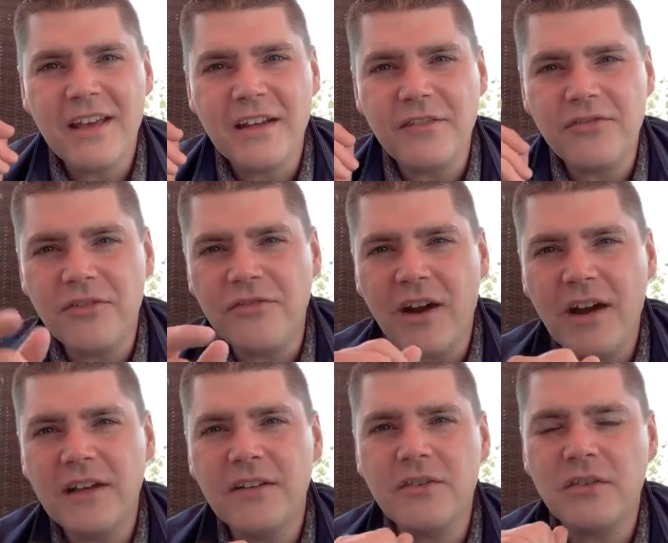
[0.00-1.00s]
And if you
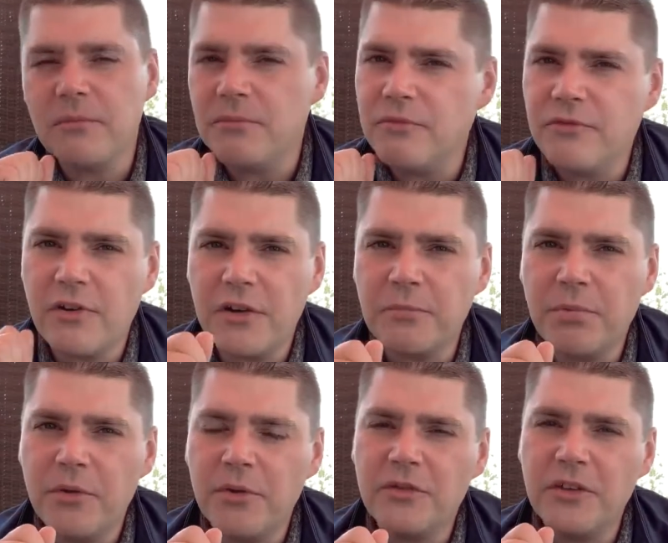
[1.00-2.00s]
find some fresh
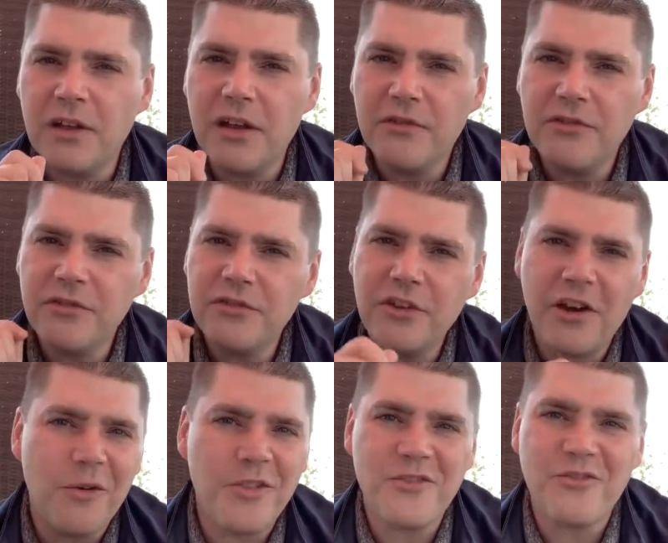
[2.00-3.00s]
produce you love, share
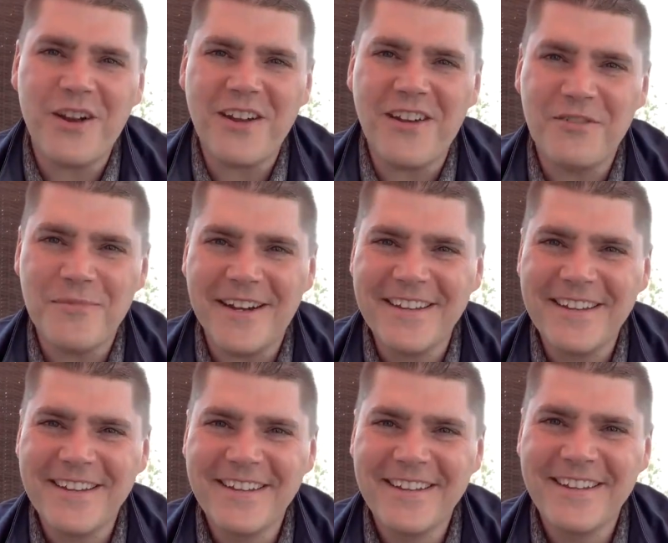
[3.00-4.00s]
it with a friend, everybody.
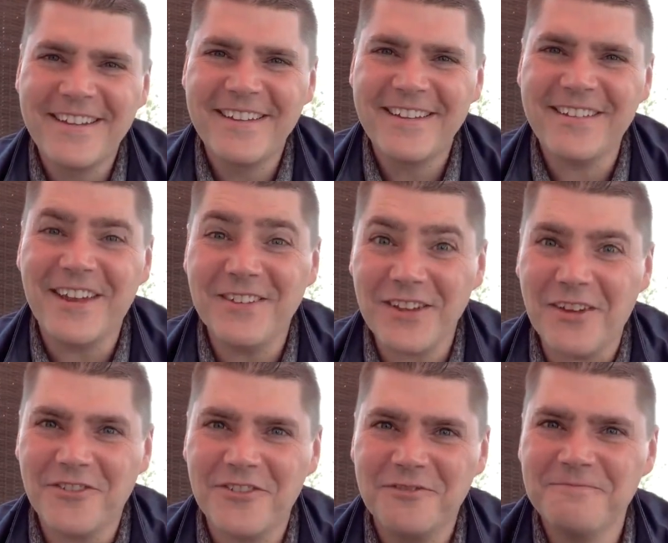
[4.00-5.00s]
Stay safe.